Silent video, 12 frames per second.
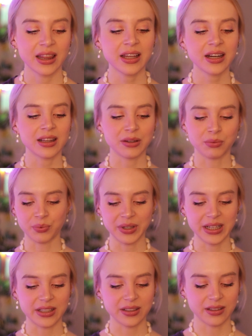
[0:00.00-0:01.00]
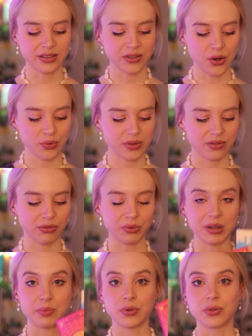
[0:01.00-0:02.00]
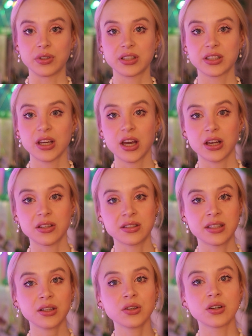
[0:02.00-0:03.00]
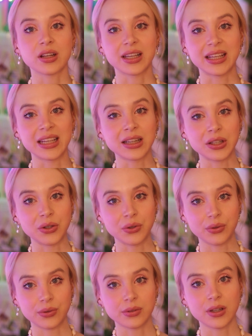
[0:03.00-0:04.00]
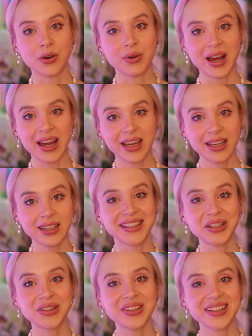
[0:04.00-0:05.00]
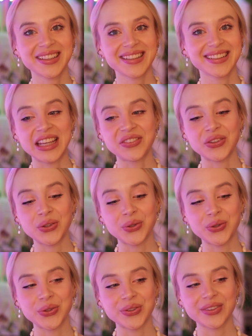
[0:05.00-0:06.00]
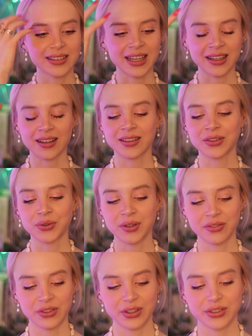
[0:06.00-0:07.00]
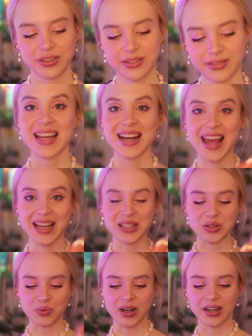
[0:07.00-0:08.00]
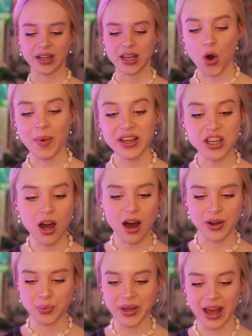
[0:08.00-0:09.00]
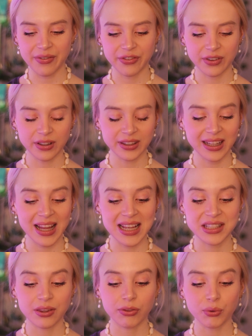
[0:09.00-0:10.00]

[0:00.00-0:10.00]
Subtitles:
literally read those three books because they're gonna heal you, okay? They're gonna give you another universe. Next one. Oh my god, we have the last